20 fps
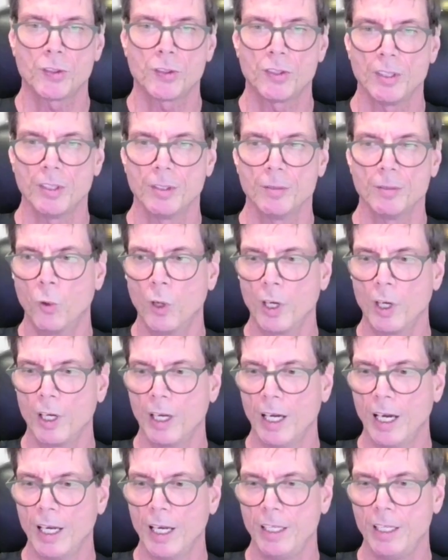the
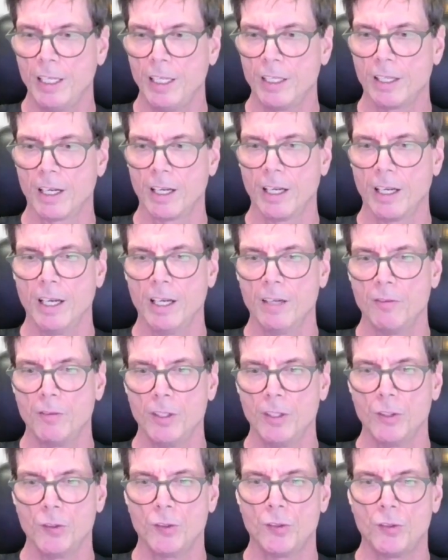one idea that I have
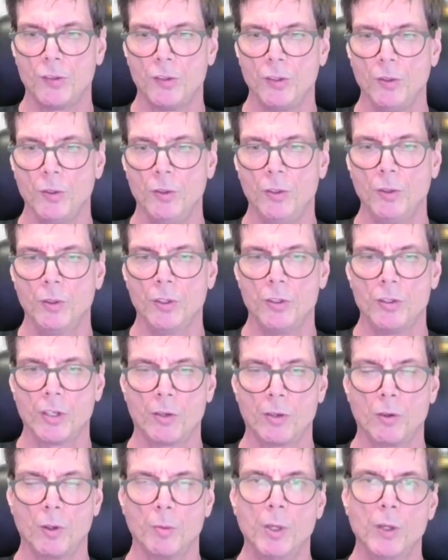is to do a
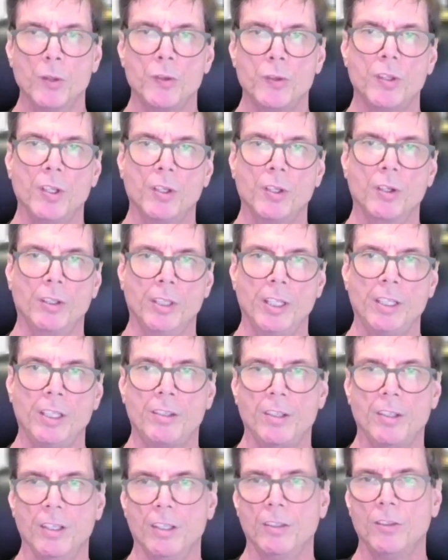general posting on
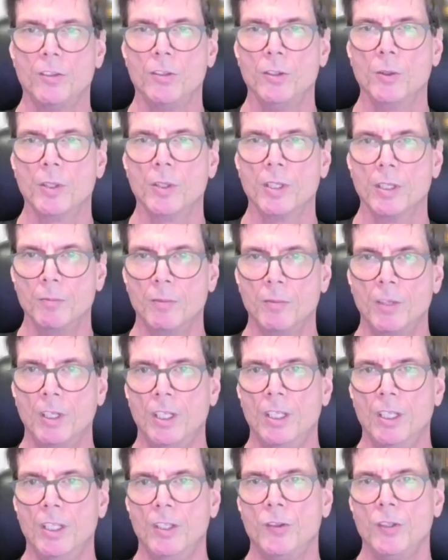LinkedIn to
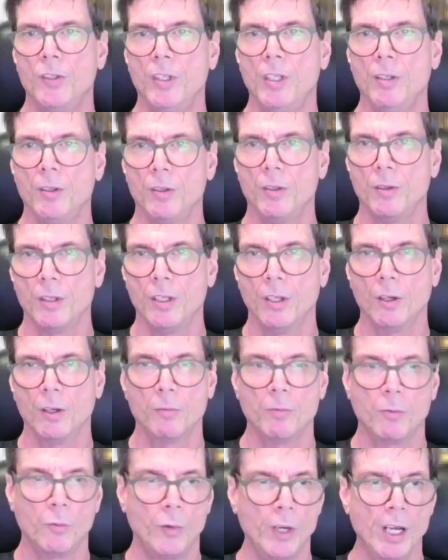see,
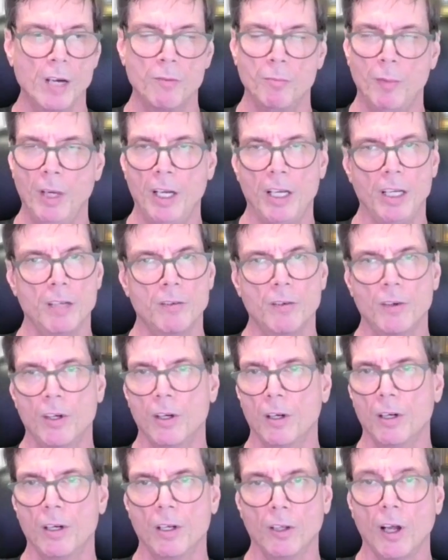we have
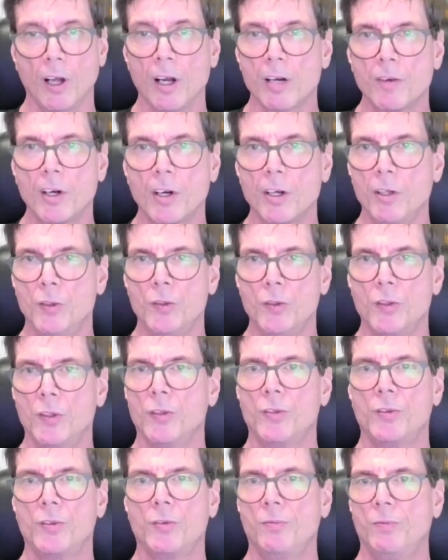a lot of our
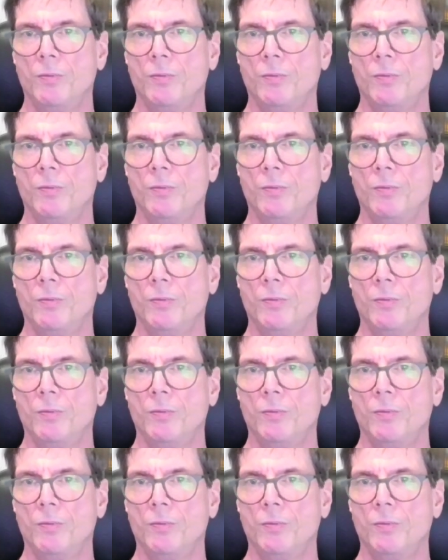users